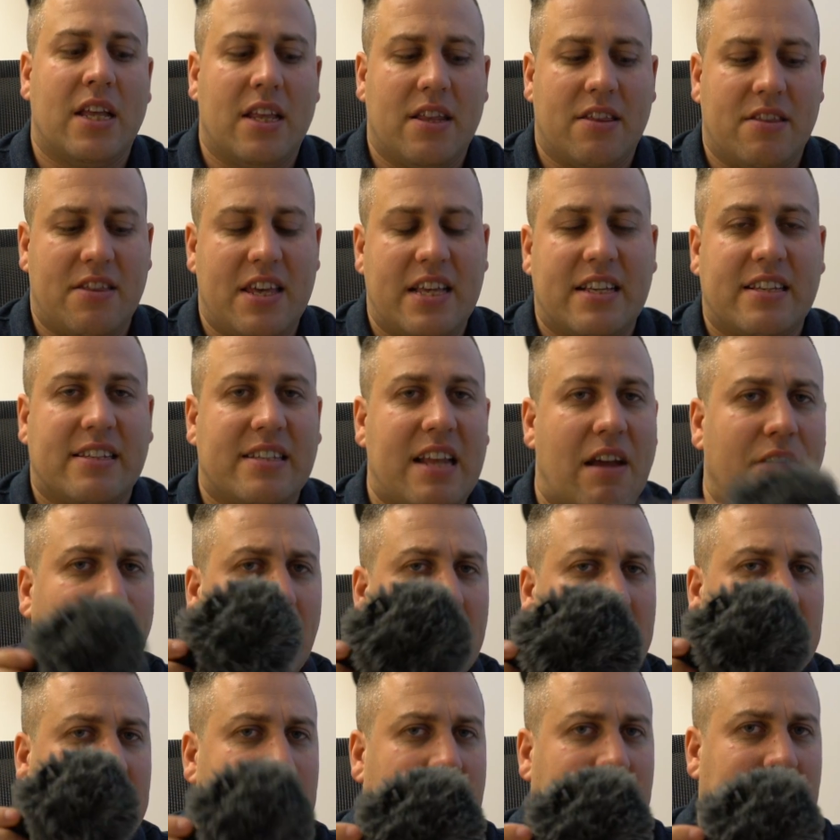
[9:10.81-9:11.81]
This
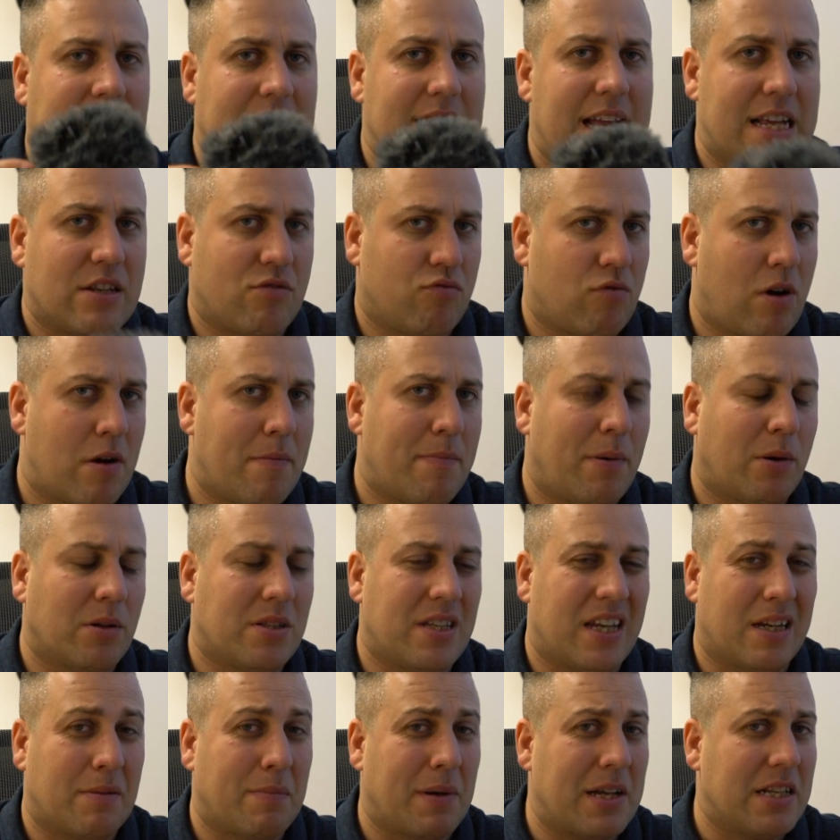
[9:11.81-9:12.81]
definitely sounds less
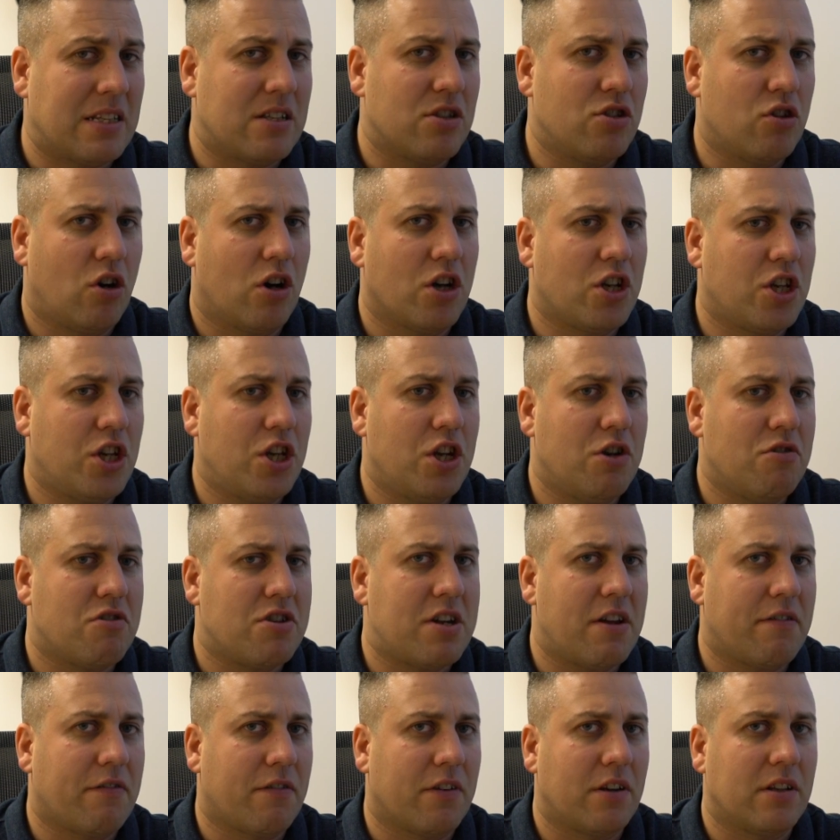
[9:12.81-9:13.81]
robotic, but it's not a huge
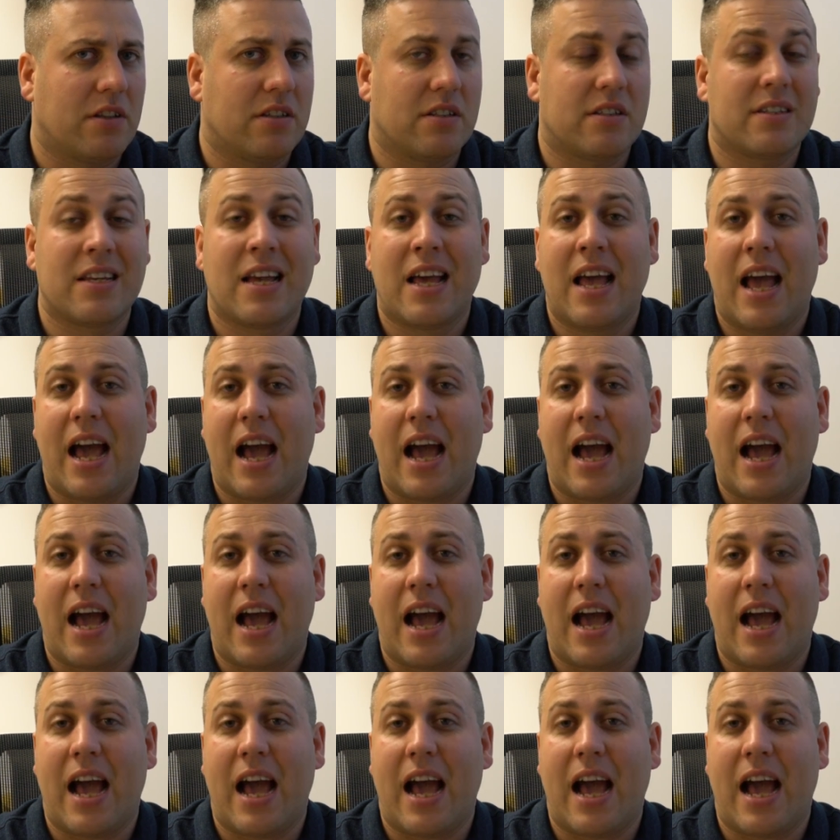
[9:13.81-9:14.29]
difference.